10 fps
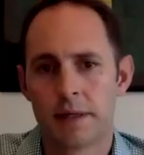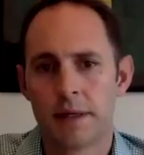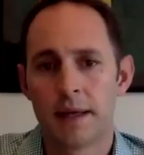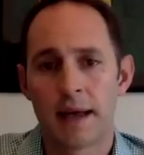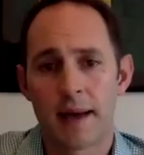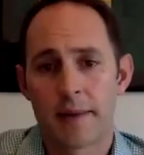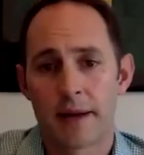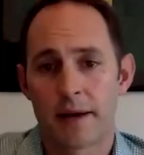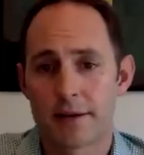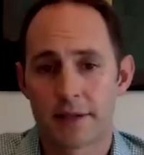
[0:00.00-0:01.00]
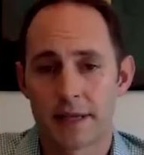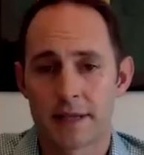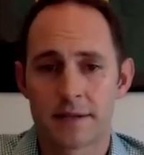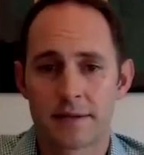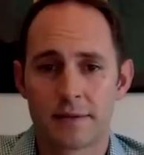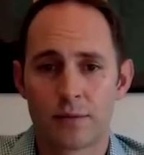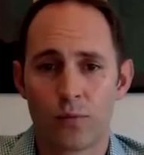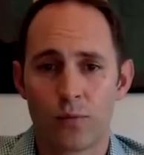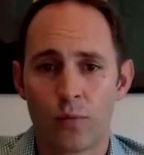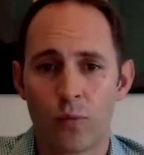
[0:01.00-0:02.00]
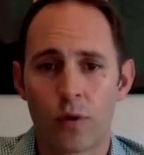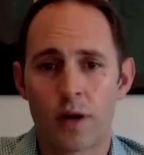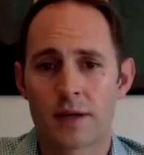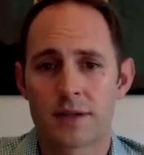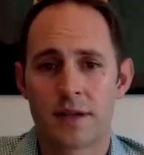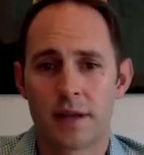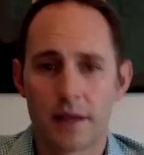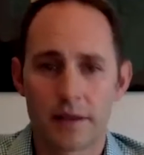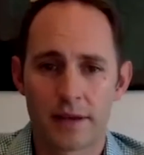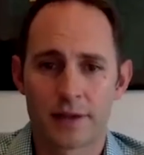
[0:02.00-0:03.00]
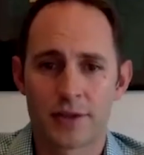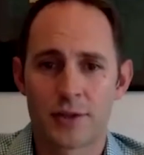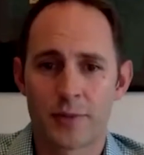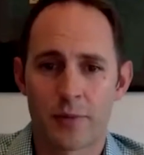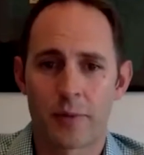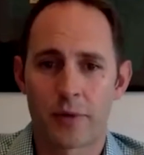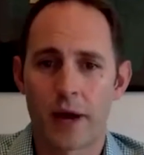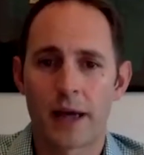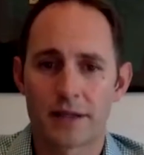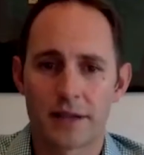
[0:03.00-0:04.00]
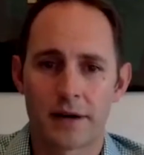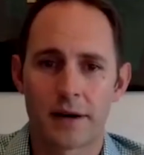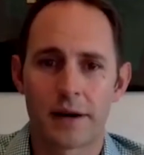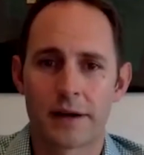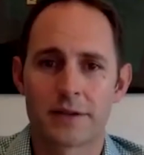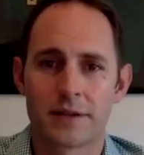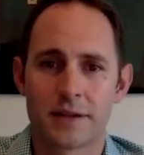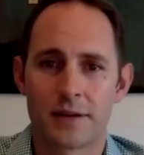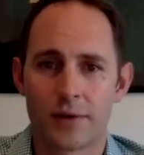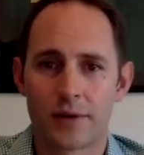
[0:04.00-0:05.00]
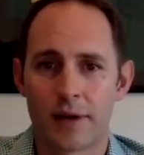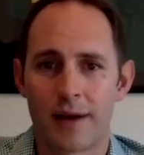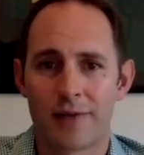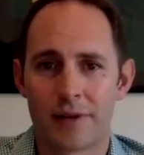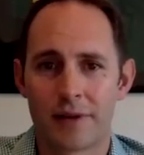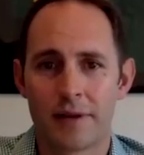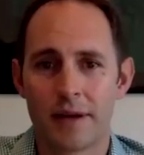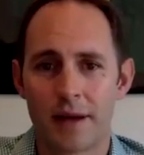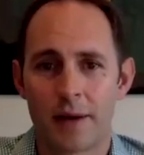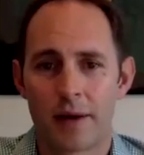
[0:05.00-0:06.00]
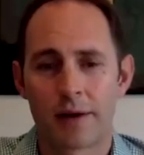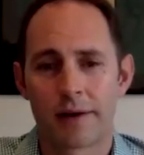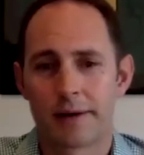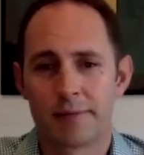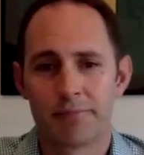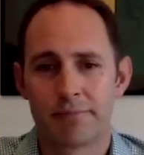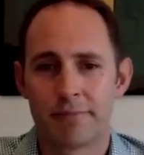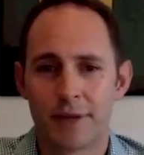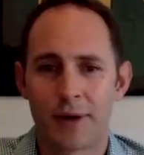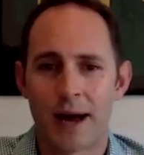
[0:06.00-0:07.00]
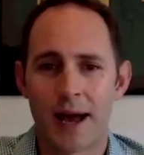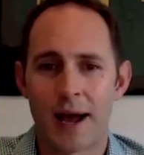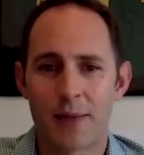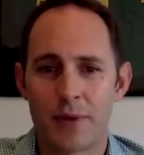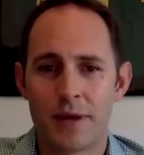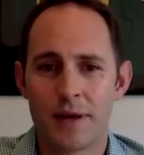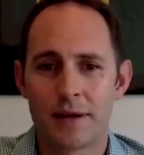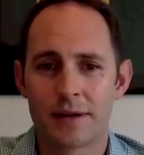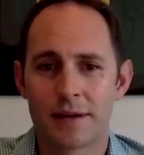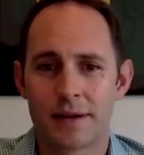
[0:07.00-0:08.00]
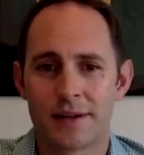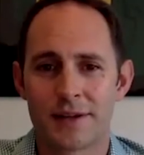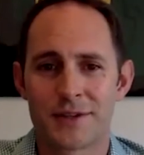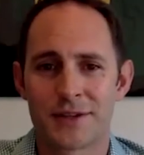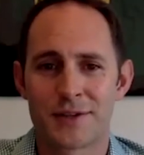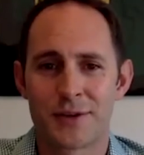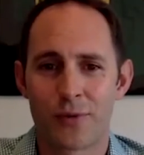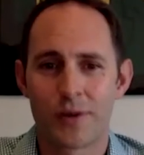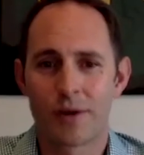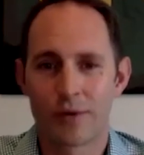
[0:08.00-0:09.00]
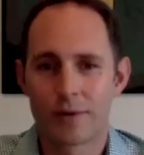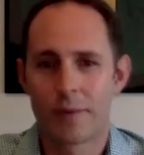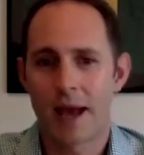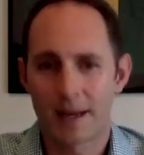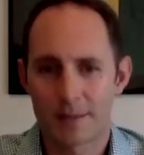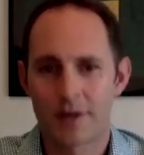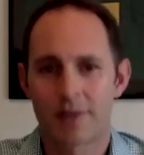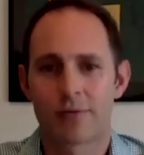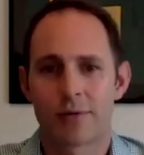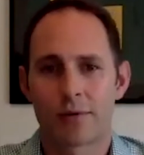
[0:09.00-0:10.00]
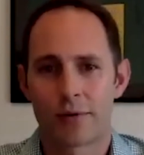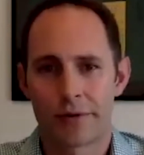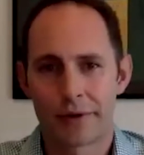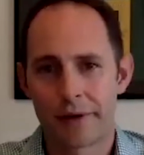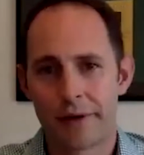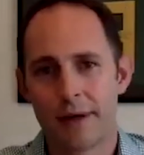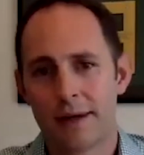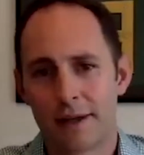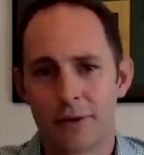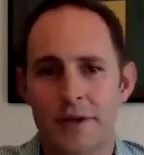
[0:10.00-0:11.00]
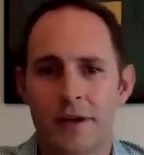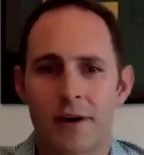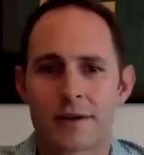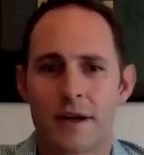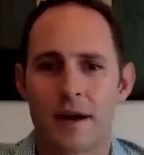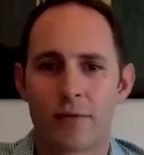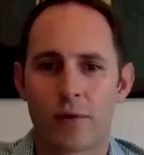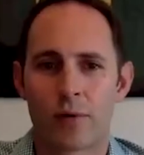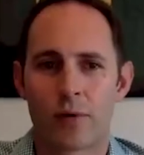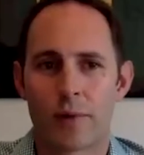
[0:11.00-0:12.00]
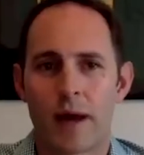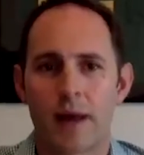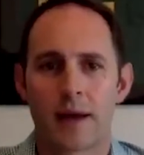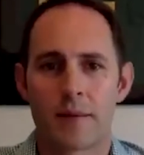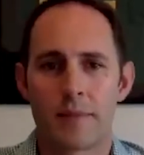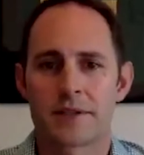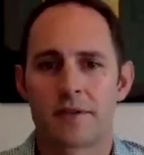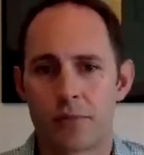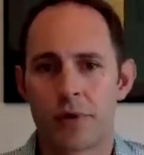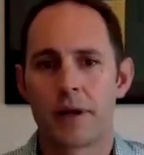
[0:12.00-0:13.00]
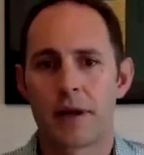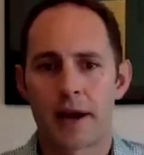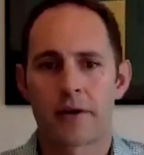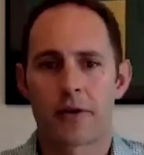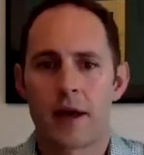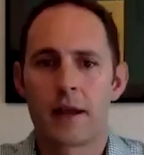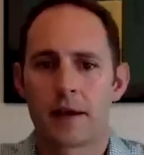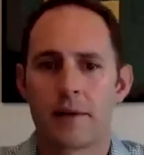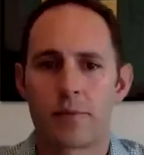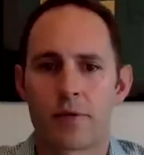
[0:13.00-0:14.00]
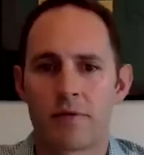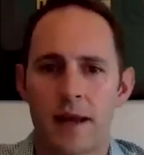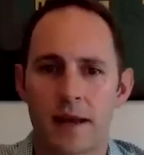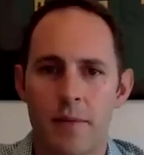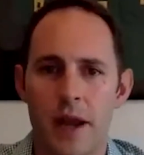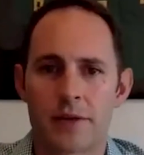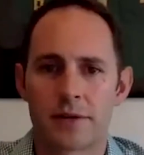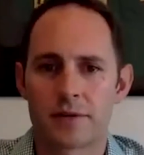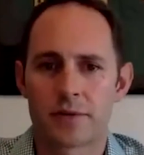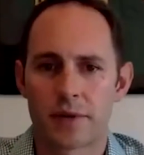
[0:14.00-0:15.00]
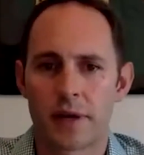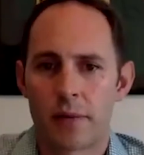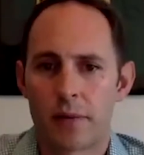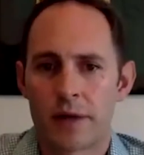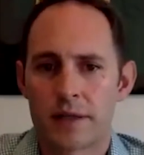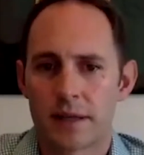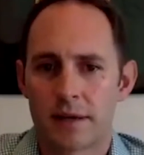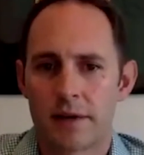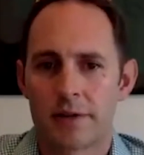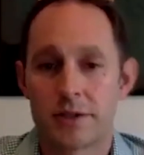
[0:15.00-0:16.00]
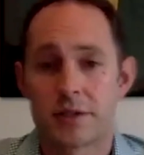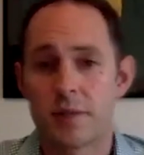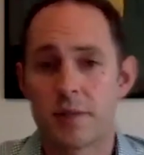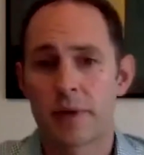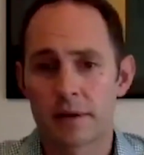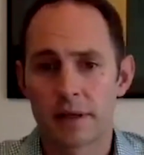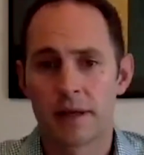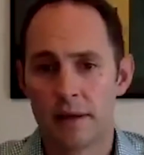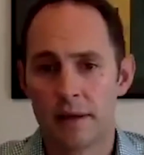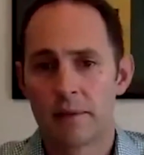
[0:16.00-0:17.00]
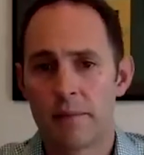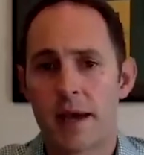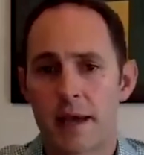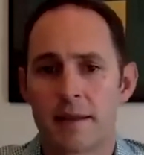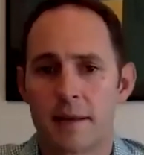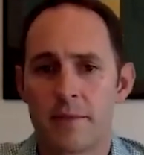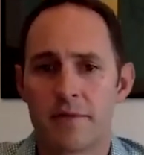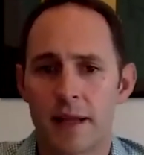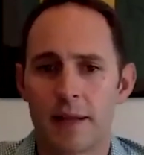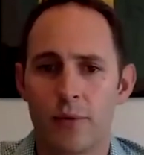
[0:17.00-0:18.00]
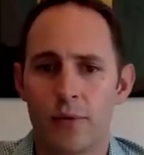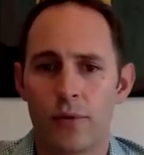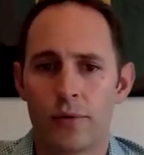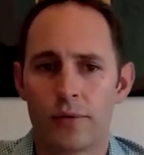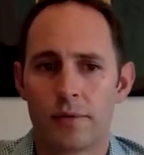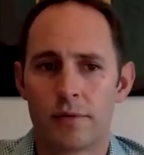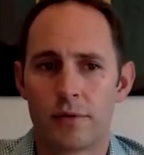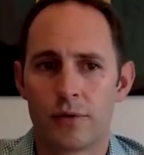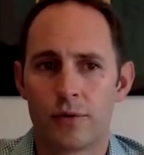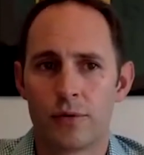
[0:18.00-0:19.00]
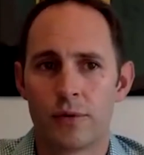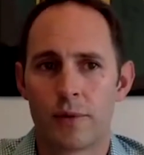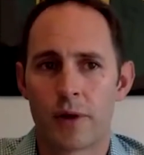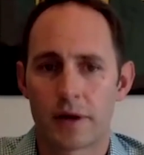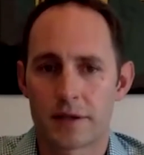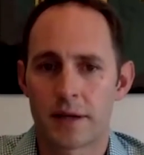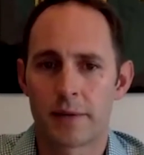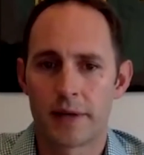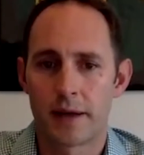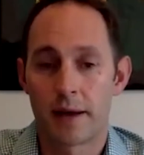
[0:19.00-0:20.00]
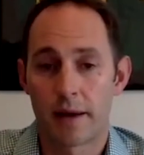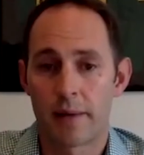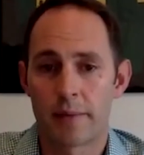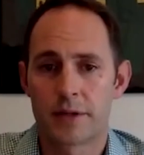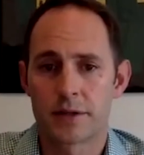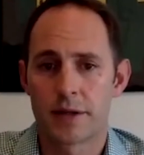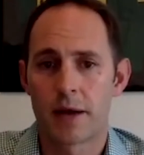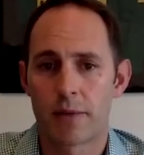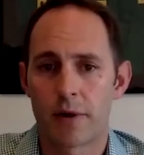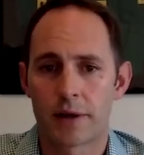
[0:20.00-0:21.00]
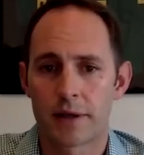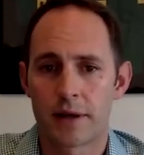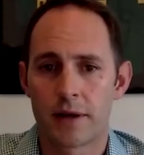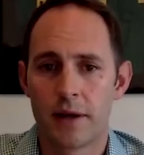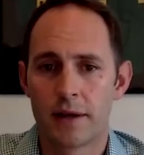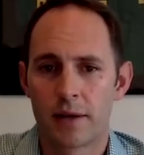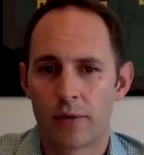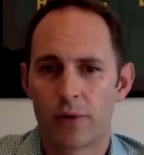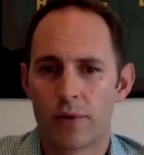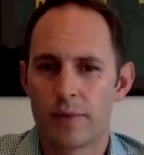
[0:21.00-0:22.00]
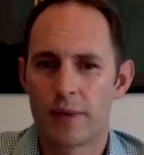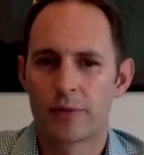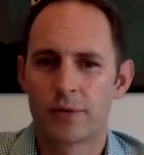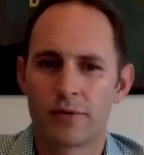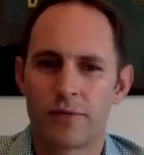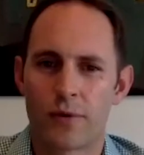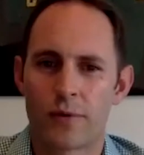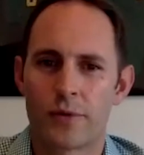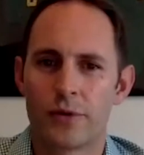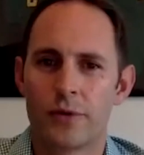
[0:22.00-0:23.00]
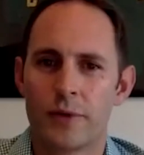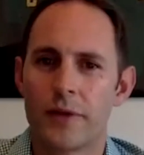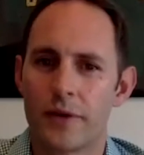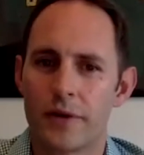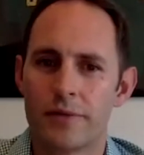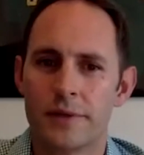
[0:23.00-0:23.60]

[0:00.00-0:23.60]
Yeah, I mean, honestly, we're not selling anything super proprietary in a sense that we don't have any, IP in a sense that we own the backup software or the, DR software. We're buying kind of best of breed and aggregating and providing a managed service with enterprise technologies, typically making them available to a market segment, potentially down market, that they really wouldn't be able to afford them or do them on their own.